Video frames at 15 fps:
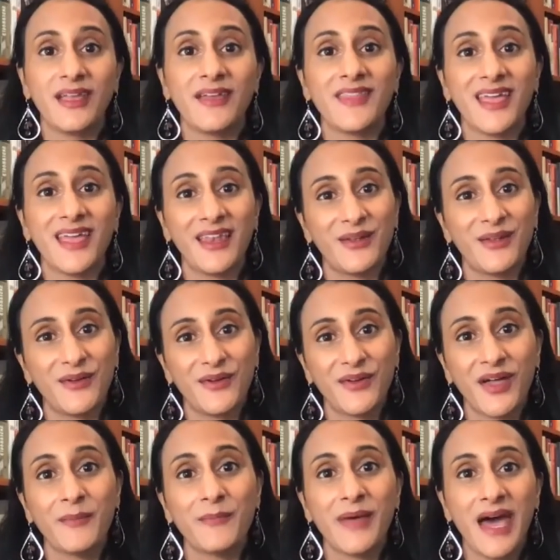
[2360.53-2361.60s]
and then I'll
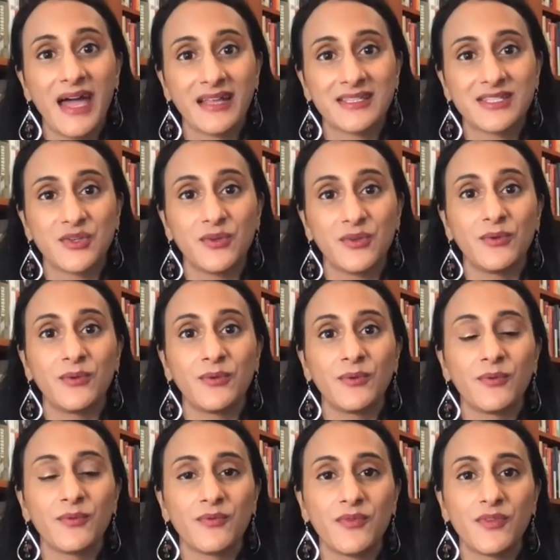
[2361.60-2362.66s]
come back to
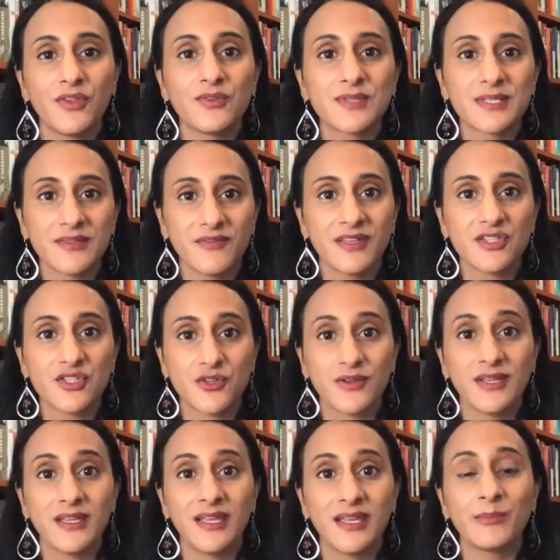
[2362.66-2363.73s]
the use of
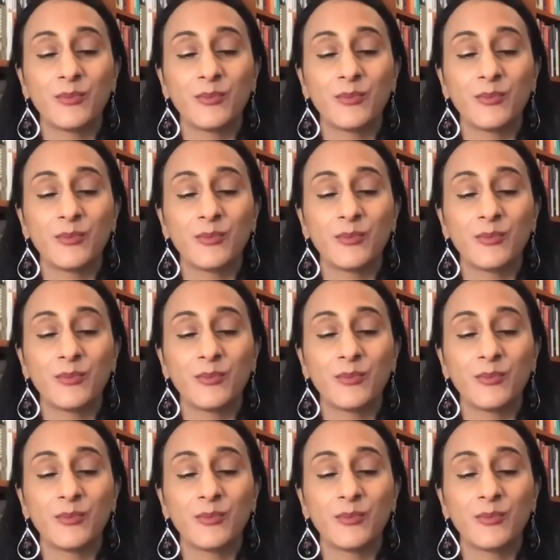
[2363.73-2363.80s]
history,